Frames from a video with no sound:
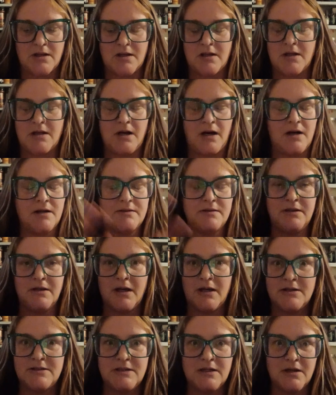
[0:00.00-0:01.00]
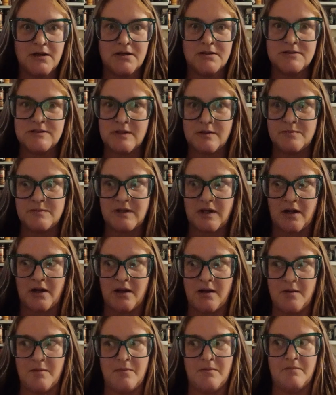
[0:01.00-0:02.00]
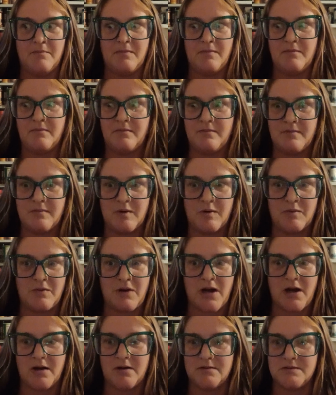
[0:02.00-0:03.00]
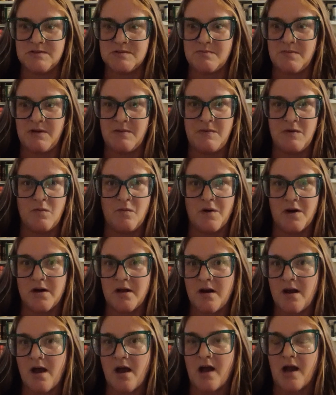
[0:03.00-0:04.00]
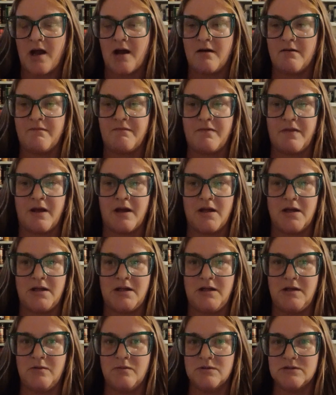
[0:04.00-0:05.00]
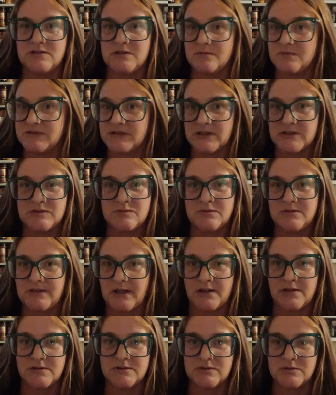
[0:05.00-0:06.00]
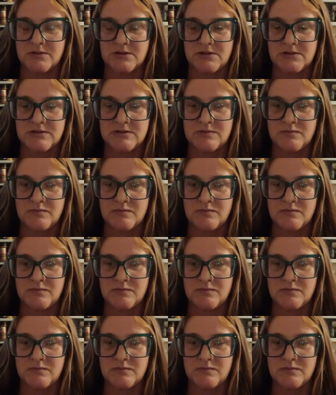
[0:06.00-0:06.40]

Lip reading: got the idea sometime around maybe 1.5 that he was obsessed with dinosaurs,